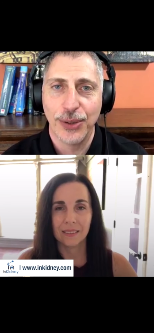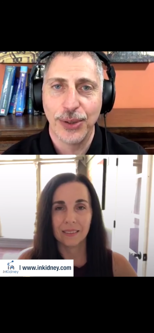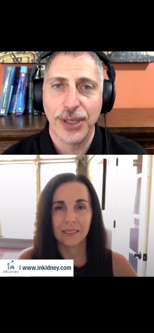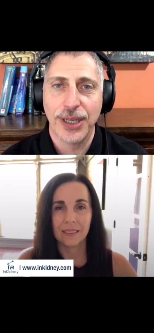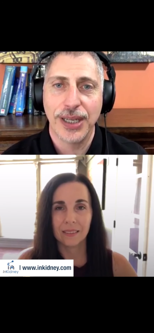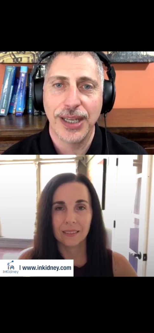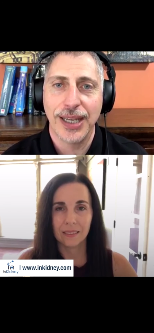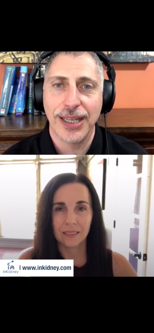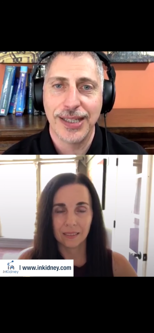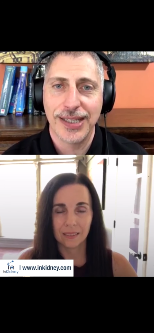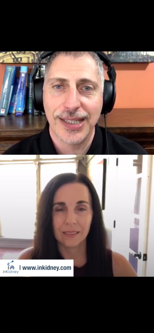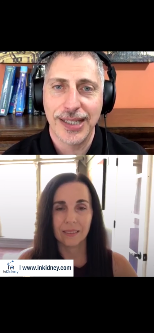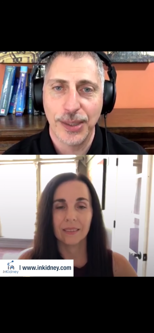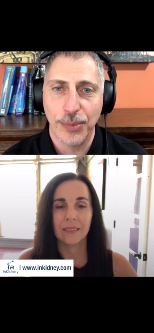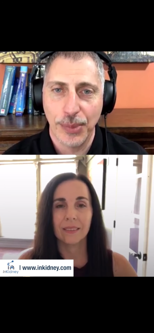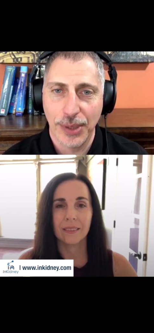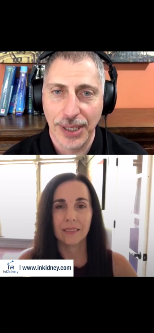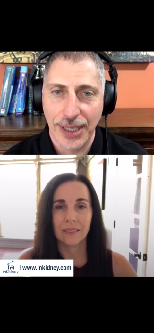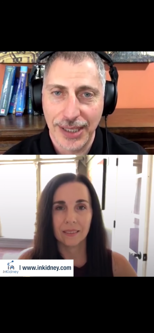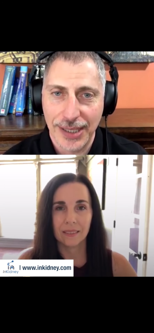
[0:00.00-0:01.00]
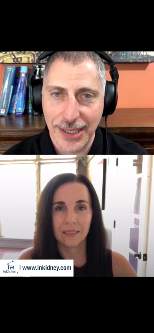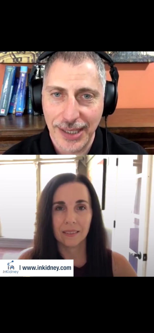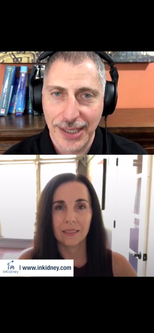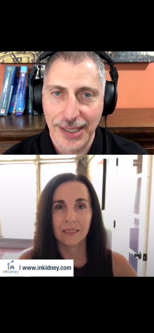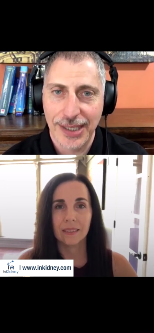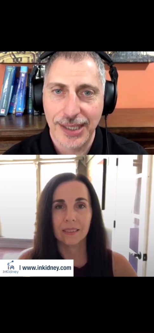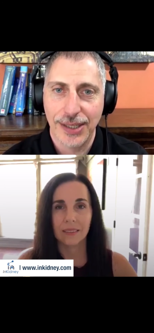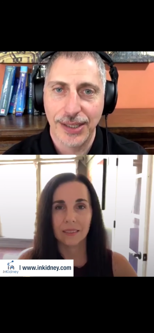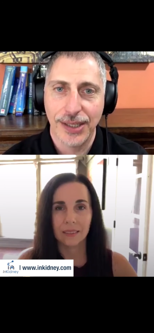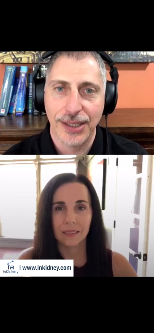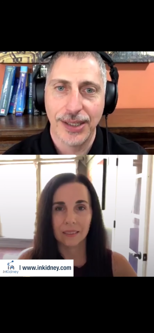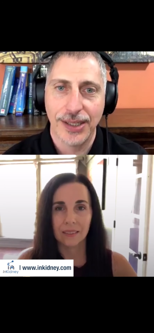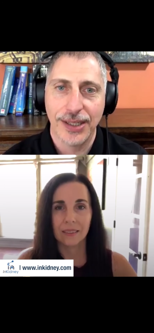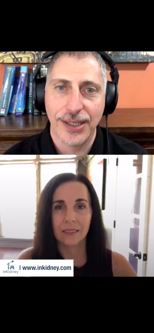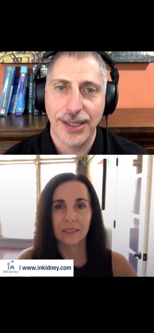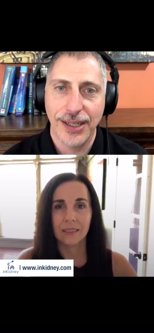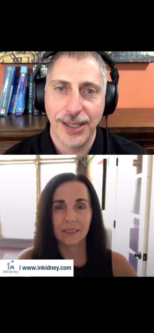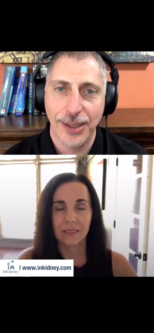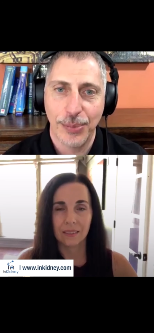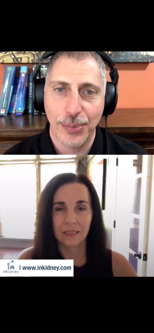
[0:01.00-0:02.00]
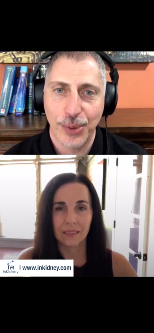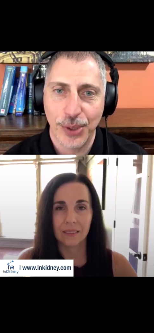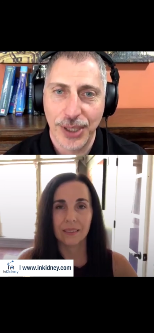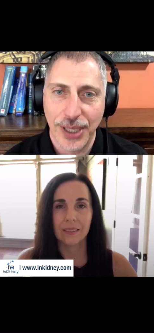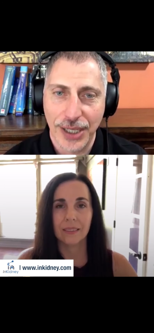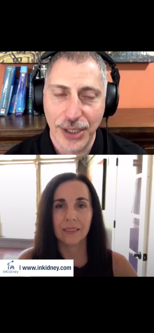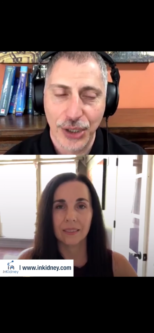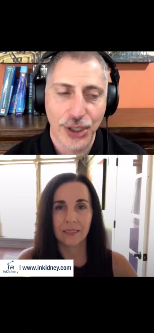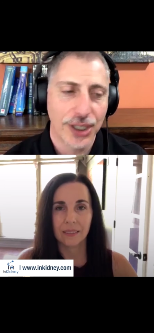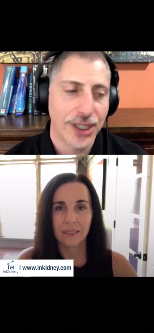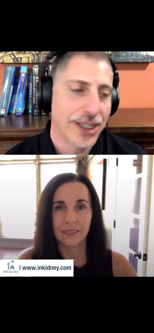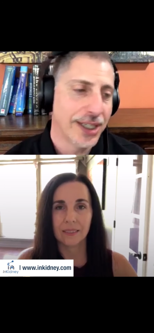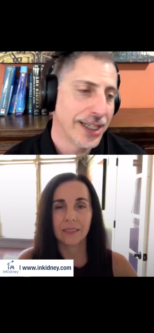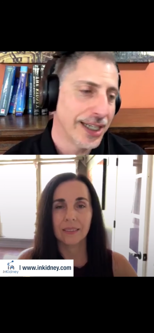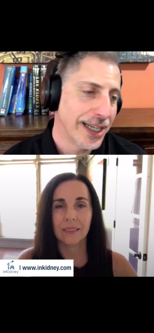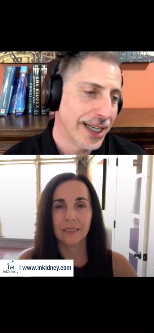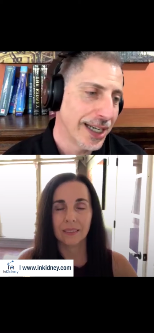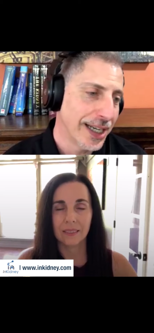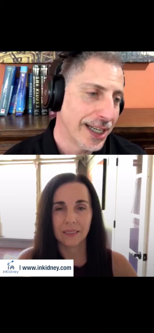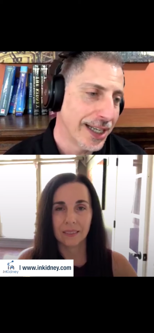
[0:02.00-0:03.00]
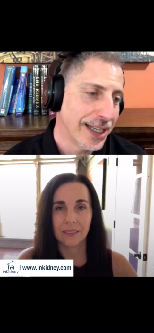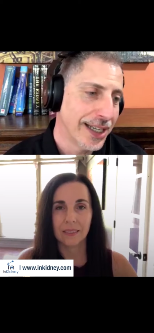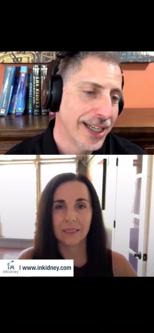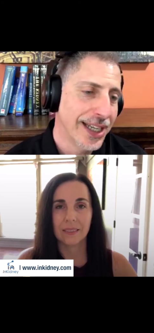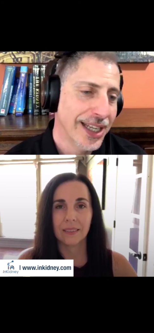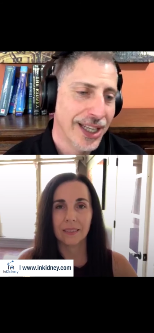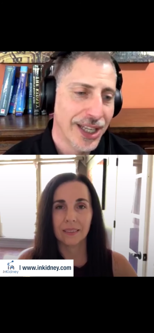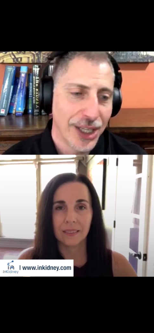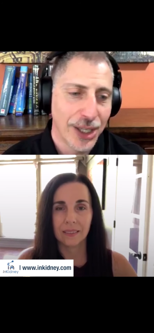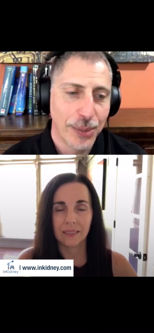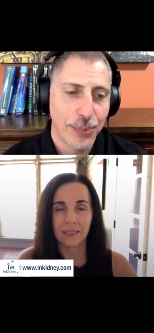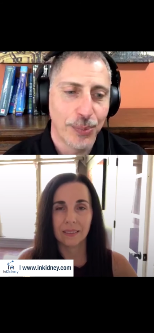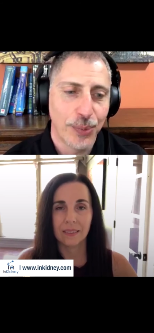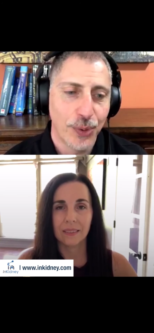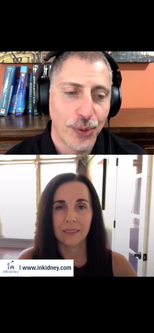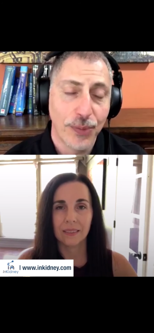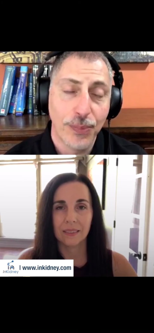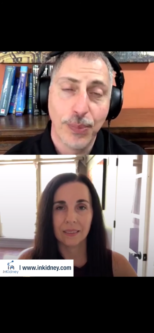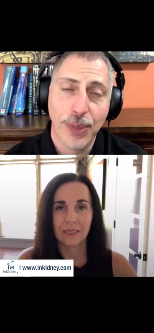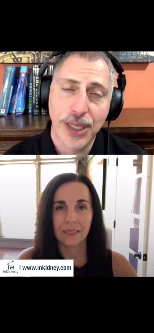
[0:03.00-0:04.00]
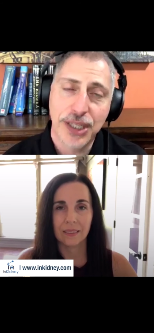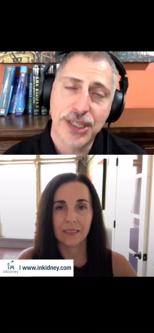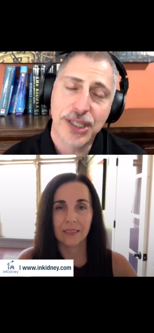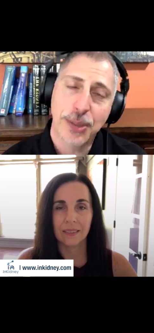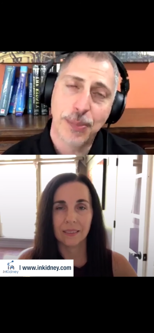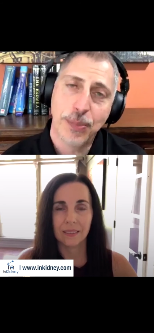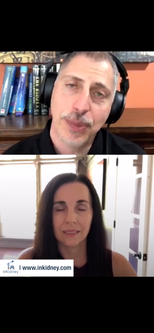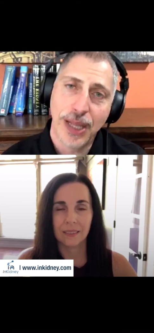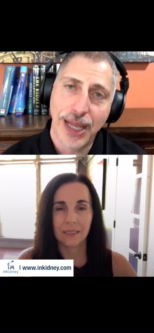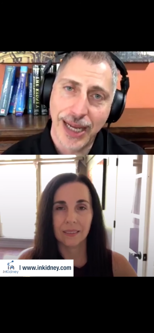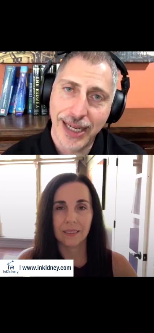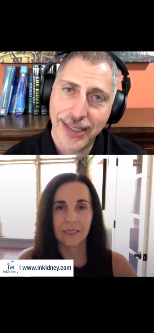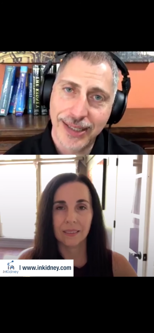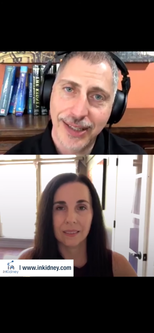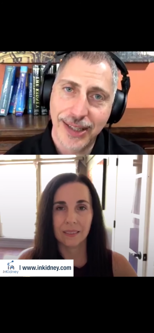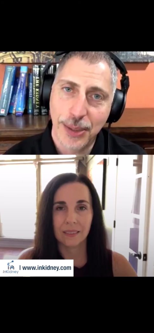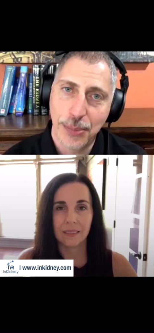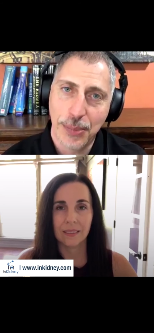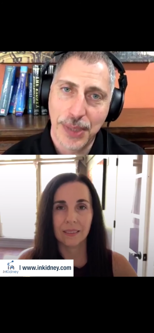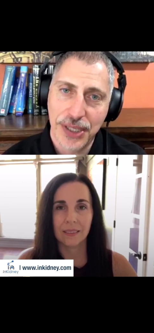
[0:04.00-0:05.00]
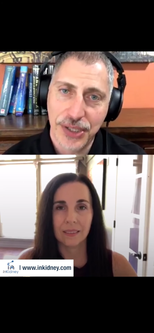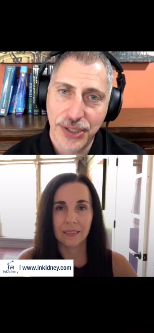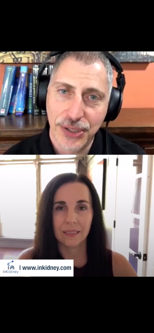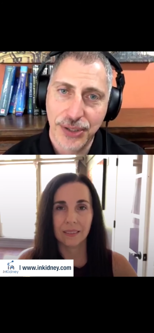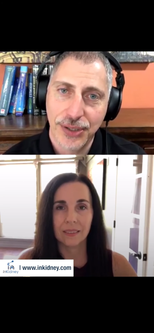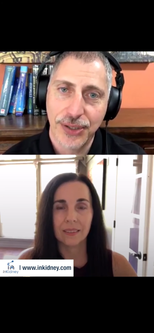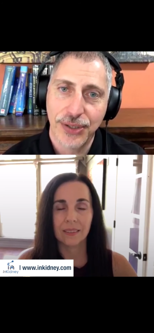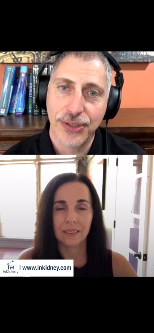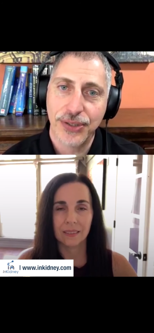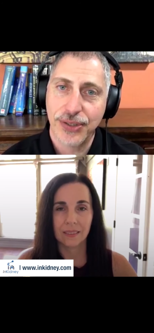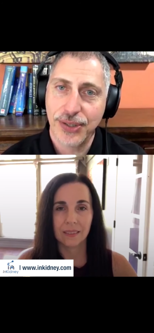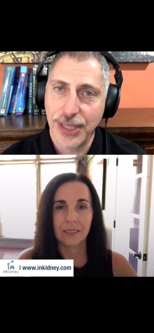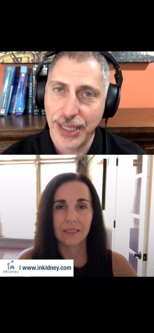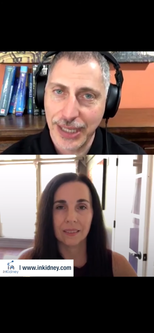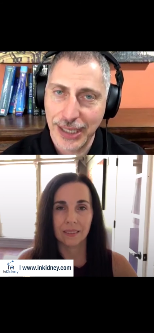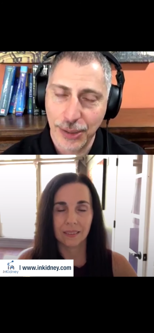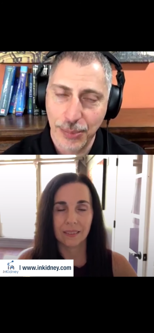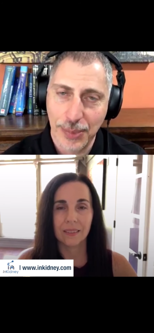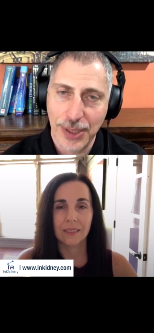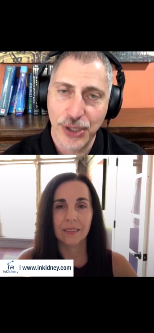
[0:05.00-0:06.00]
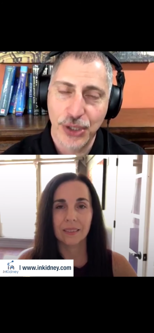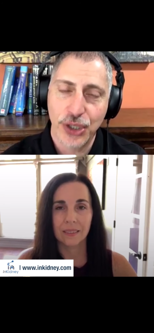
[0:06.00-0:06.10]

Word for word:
Speaker 1: actually yoga can stimulate insulin uh, production and improve blood supply to the muscles.